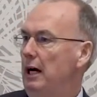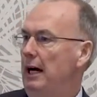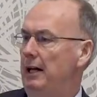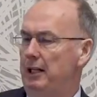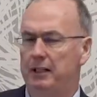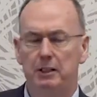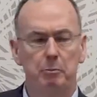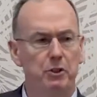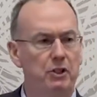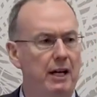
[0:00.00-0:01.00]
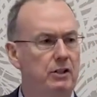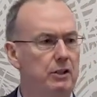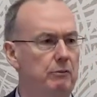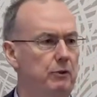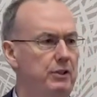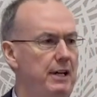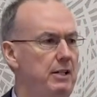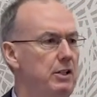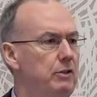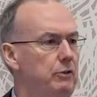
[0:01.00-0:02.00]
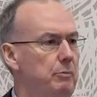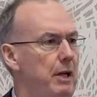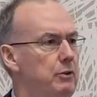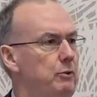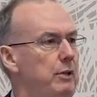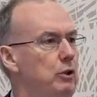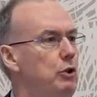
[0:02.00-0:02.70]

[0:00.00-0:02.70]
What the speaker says: And I think the projection for 10 years from now is around